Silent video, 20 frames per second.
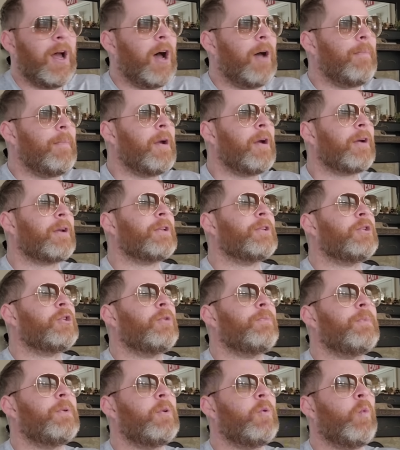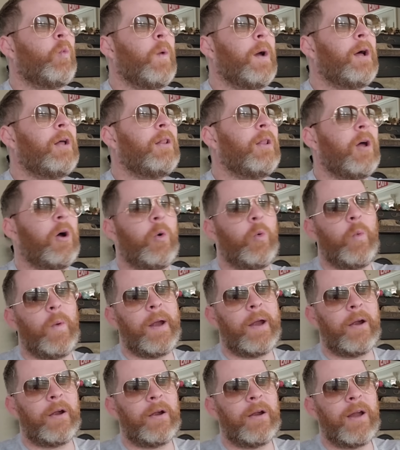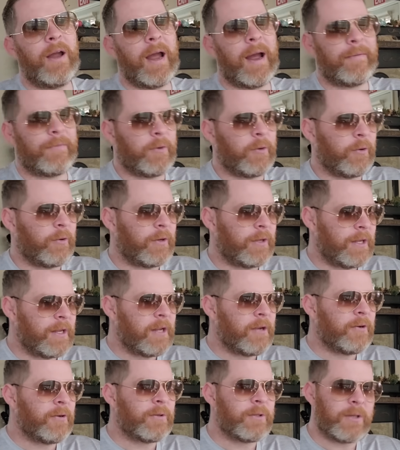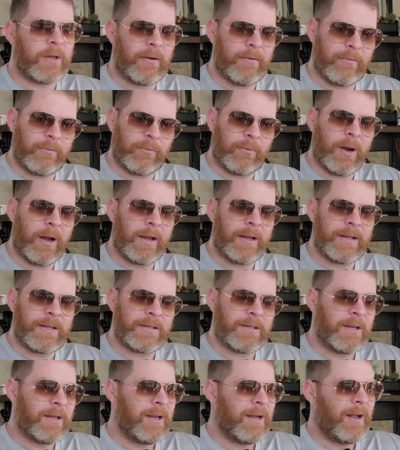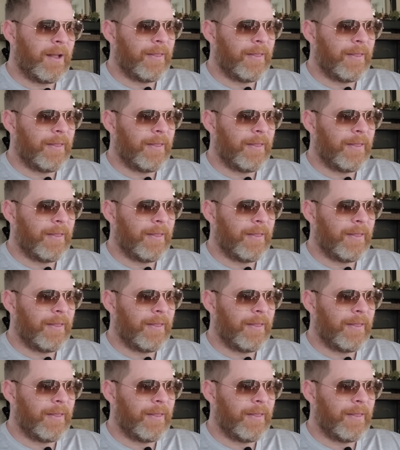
Americans should be well aware, after years of riots,